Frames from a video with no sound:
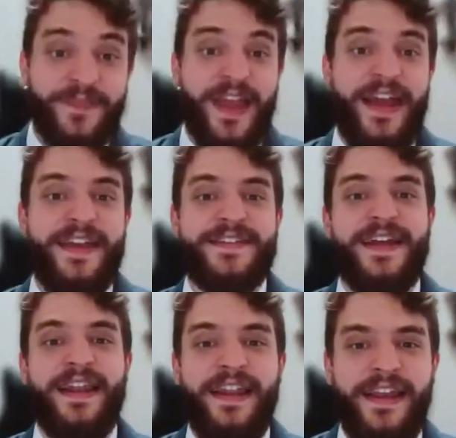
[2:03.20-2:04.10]
He is a
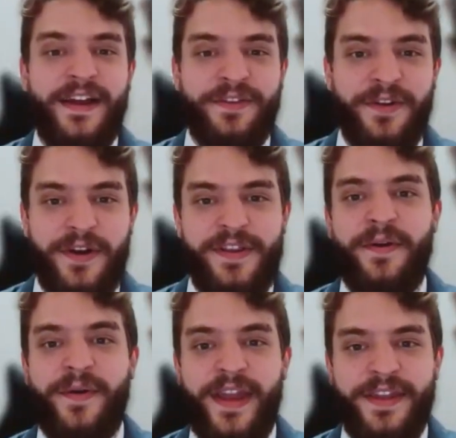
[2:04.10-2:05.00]
leading authority
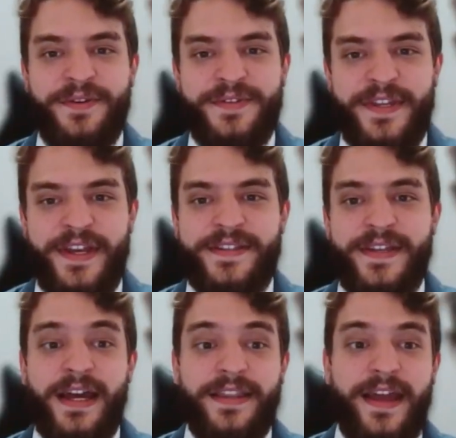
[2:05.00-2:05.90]
on candlesticks,
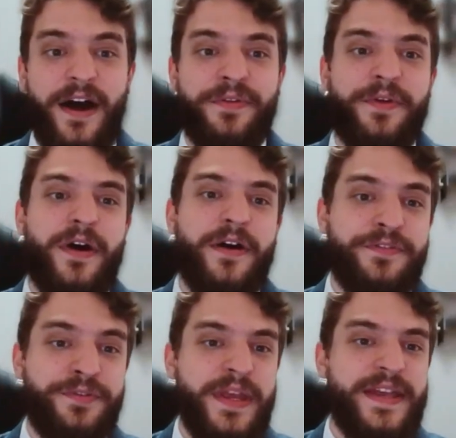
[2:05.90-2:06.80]
the author of
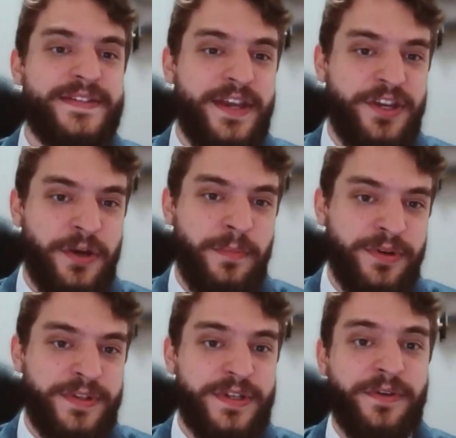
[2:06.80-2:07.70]
three essential
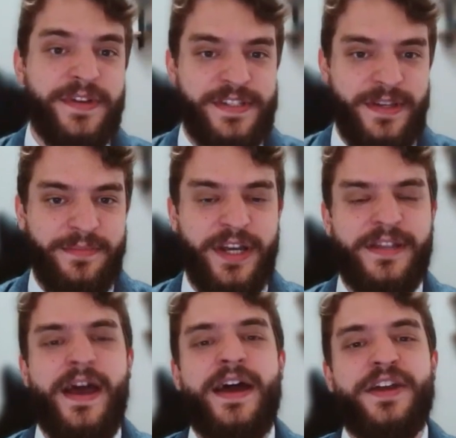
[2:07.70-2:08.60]
books on the
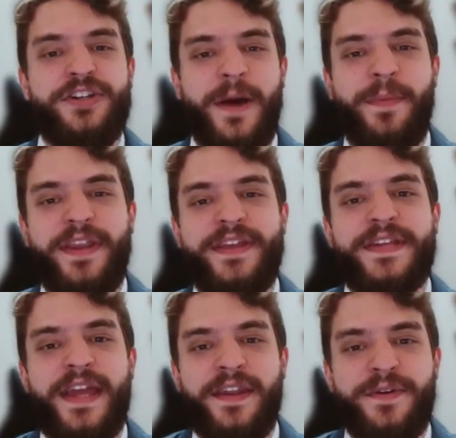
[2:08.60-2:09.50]
subject: Japanese
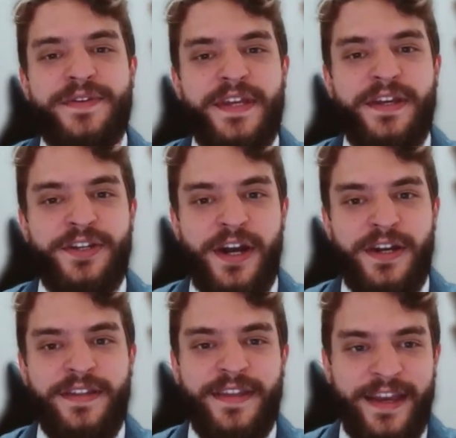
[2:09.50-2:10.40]
Candlestick
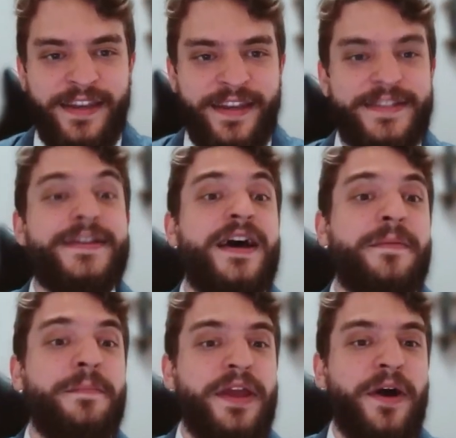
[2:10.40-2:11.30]
Charting Techniques,
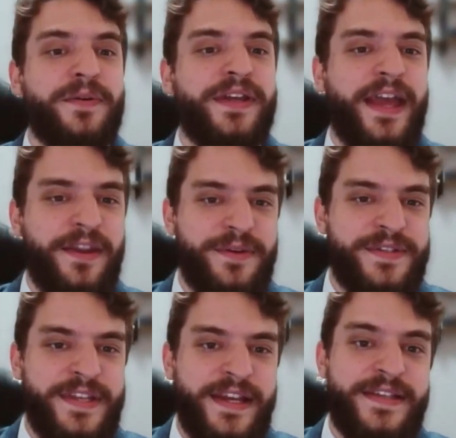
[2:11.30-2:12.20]
Beyond
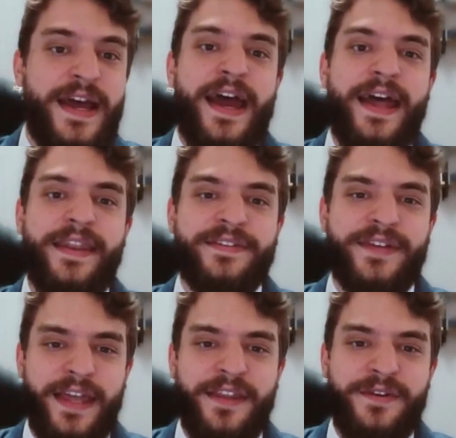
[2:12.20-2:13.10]
Candlesticks, and The
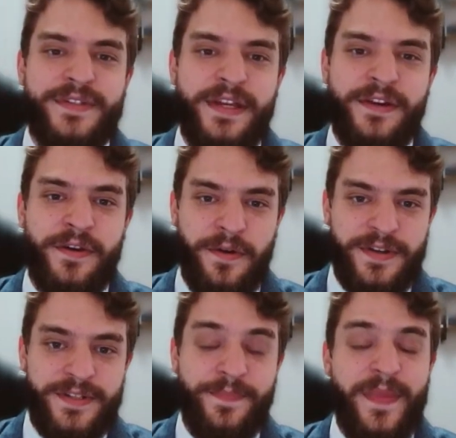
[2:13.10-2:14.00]
Candlestick
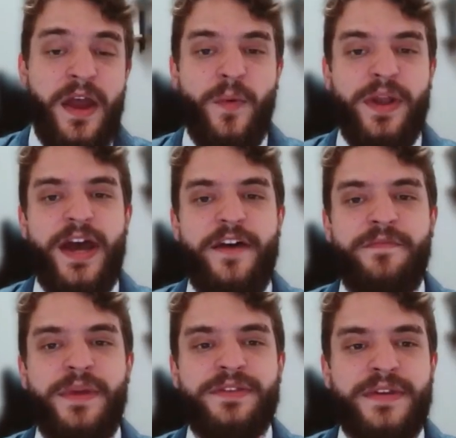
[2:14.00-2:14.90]
Course, which have
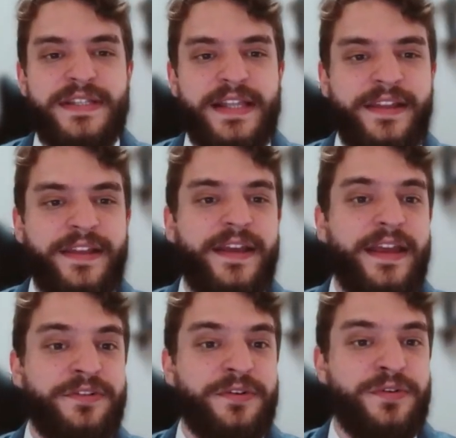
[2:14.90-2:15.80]
been translated
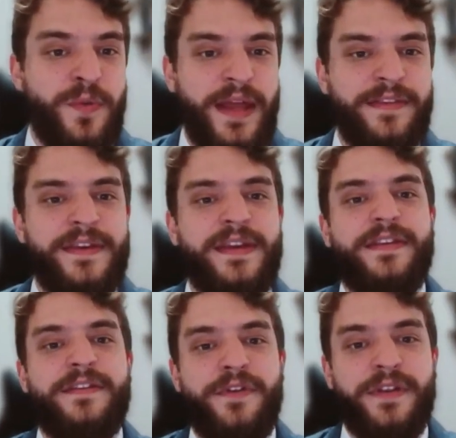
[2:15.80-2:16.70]
into twenty
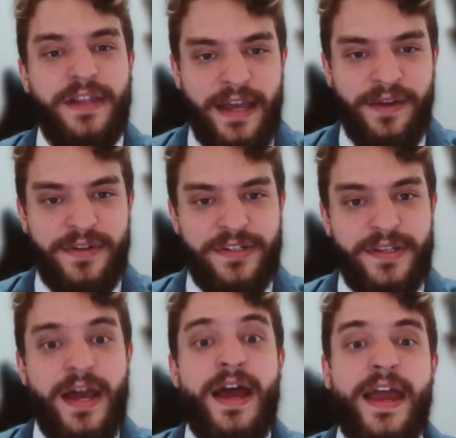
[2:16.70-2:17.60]
different languages.
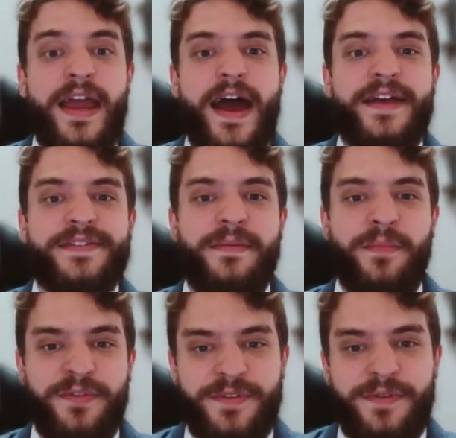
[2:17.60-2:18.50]
He has
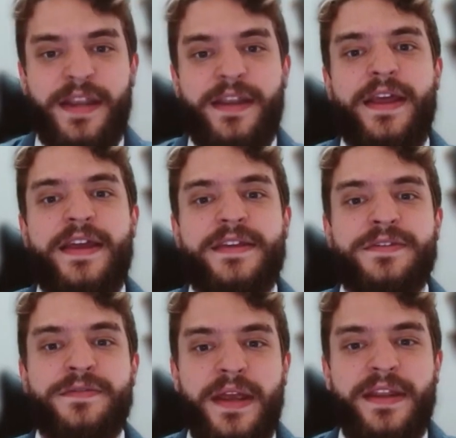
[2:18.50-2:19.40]
demonstrated his
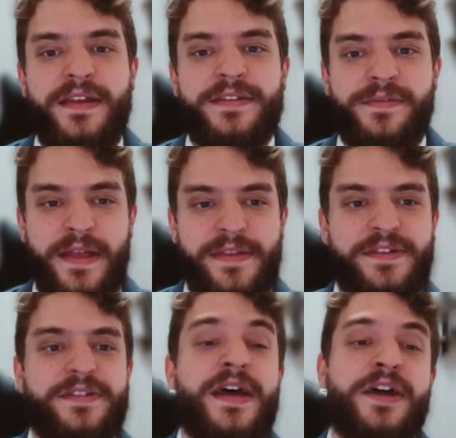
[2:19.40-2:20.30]
trading
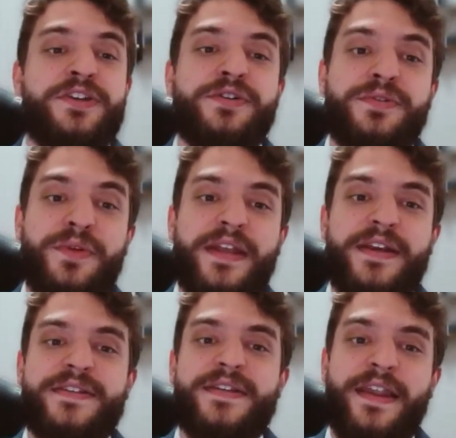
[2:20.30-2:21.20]
strategies to
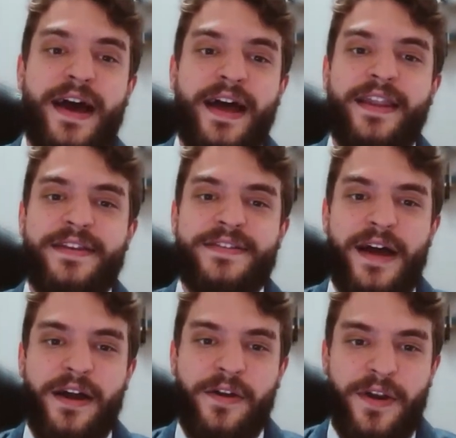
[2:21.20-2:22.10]
traders and analysts
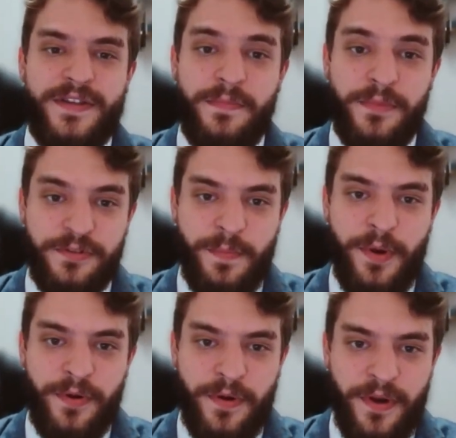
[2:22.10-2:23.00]
across
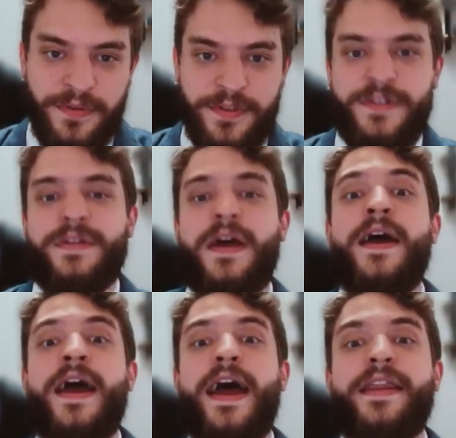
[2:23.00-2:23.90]
multiple countries
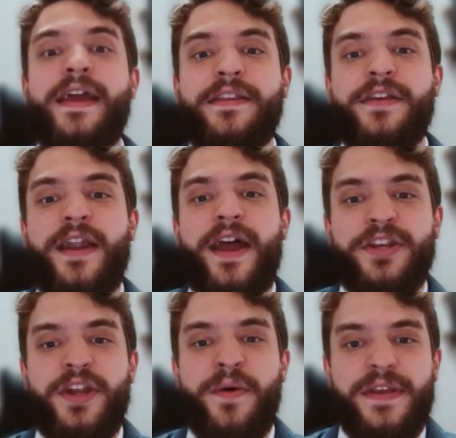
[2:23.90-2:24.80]
and
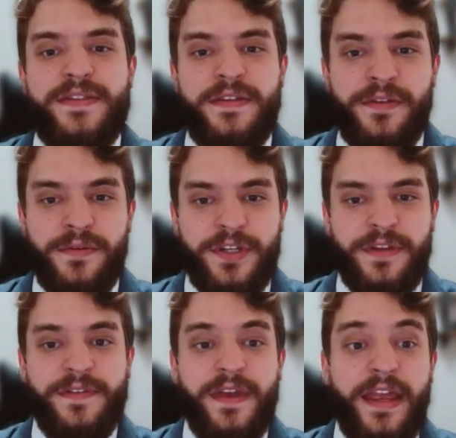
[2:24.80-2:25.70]
international
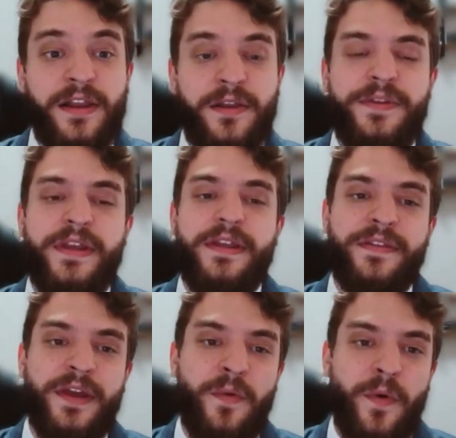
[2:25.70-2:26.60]
institutions, including
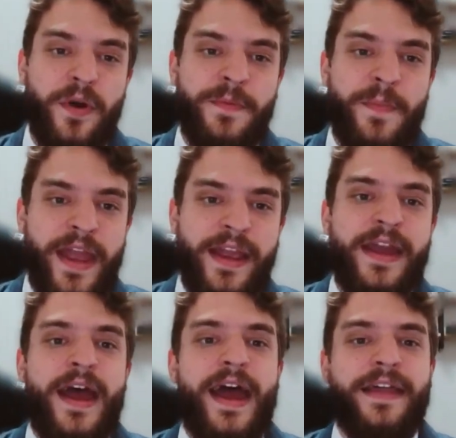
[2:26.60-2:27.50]
the World Bank
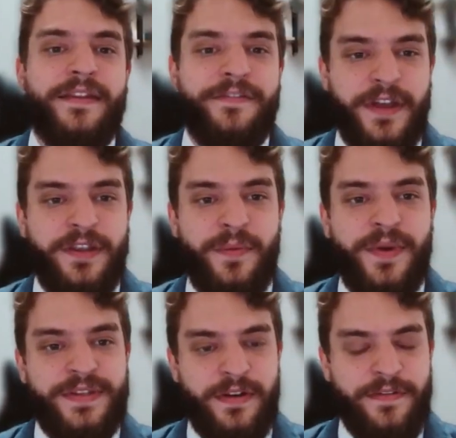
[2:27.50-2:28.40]
and the Federal
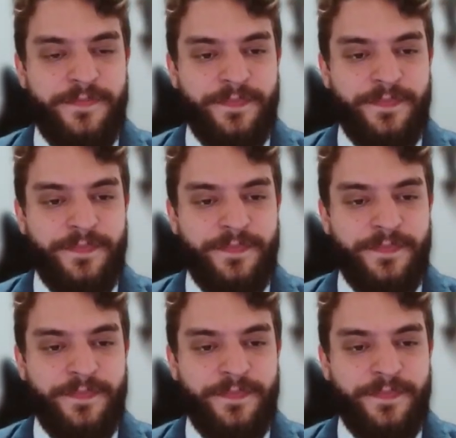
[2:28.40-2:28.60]
Reserve.